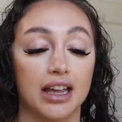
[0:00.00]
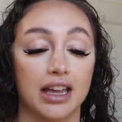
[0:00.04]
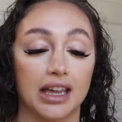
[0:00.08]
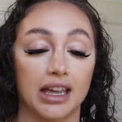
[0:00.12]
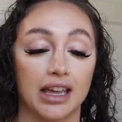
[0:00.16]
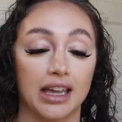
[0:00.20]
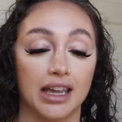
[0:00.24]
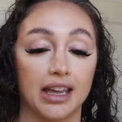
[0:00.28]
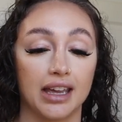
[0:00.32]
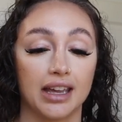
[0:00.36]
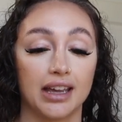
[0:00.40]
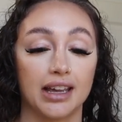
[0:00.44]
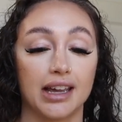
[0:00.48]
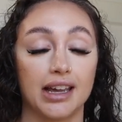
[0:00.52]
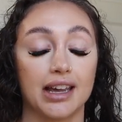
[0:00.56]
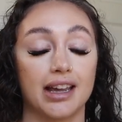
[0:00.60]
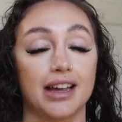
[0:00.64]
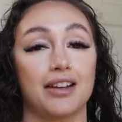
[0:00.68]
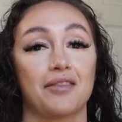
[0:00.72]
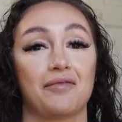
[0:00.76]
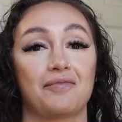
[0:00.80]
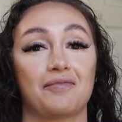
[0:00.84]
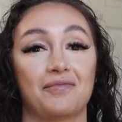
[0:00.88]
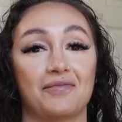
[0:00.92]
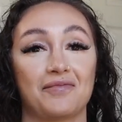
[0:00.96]

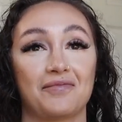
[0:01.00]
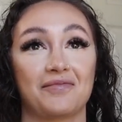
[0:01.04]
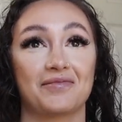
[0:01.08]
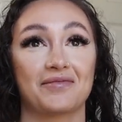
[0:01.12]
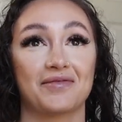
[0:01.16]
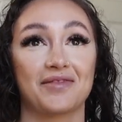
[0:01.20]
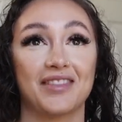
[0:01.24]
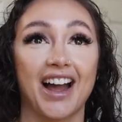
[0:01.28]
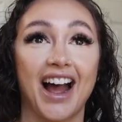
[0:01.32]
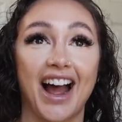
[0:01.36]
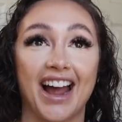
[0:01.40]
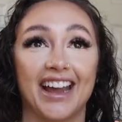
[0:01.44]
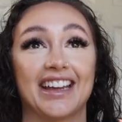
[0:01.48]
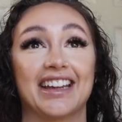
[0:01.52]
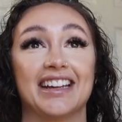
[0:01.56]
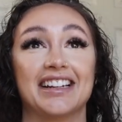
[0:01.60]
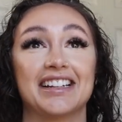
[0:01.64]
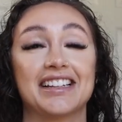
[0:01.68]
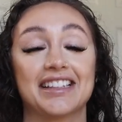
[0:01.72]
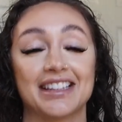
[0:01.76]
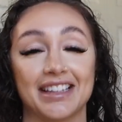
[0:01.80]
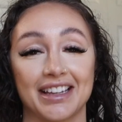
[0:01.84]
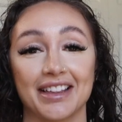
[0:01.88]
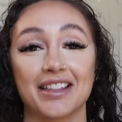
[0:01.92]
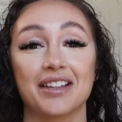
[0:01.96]
He, I
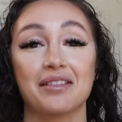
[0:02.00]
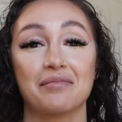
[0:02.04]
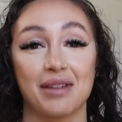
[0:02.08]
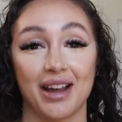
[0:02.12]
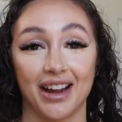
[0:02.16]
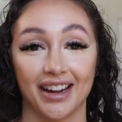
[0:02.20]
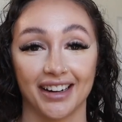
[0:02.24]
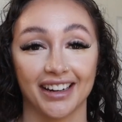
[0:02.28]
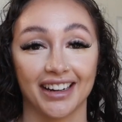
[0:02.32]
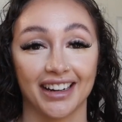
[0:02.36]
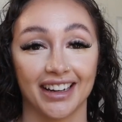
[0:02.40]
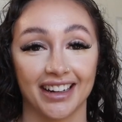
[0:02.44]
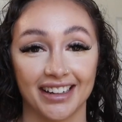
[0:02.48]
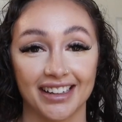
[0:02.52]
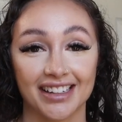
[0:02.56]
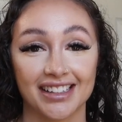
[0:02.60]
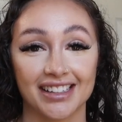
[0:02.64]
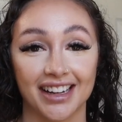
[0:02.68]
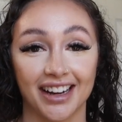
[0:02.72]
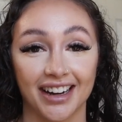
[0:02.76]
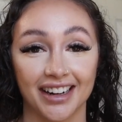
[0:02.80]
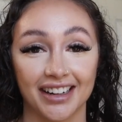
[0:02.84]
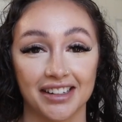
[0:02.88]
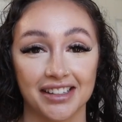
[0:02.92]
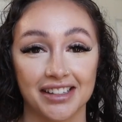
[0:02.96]
can see the panic in his
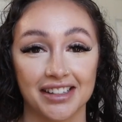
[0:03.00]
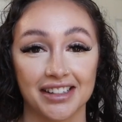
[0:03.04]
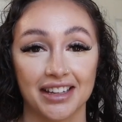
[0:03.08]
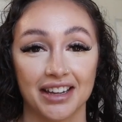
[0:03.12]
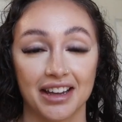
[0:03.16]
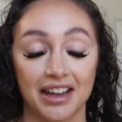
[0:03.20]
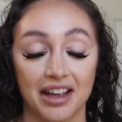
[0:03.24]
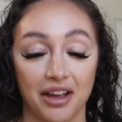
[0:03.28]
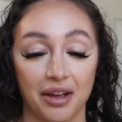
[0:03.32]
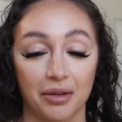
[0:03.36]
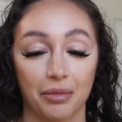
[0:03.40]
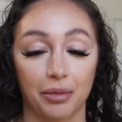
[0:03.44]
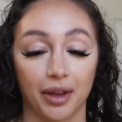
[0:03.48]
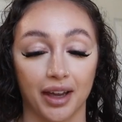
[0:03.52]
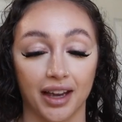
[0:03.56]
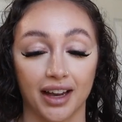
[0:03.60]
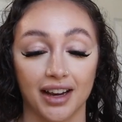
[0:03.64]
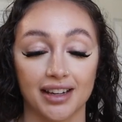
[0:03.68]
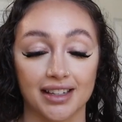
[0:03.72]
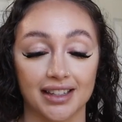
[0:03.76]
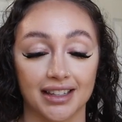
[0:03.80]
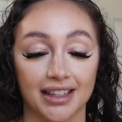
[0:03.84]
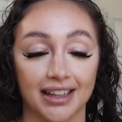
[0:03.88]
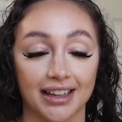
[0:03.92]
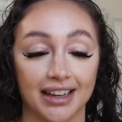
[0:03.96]
eyes
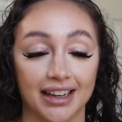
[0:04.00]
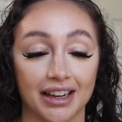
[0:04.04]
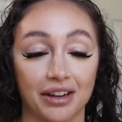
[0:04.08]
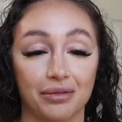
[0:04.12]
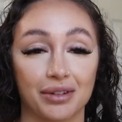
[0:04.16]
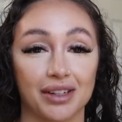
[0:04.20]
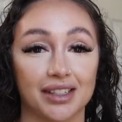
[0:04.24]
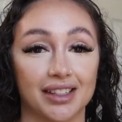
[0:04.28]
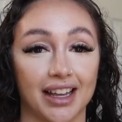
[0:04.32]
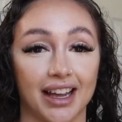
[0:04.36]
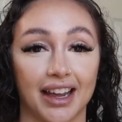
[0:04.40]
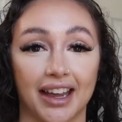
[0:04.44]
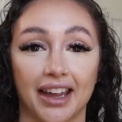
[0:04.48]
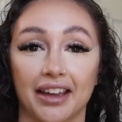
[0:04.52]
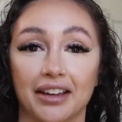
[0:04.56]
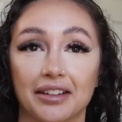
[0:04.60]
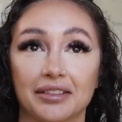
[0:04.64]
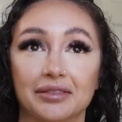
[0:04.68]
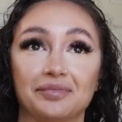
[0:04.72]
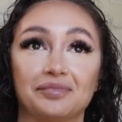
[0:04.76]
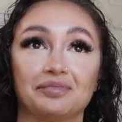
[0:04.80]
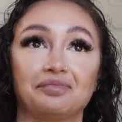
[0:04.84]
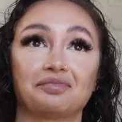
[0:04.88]
because it was like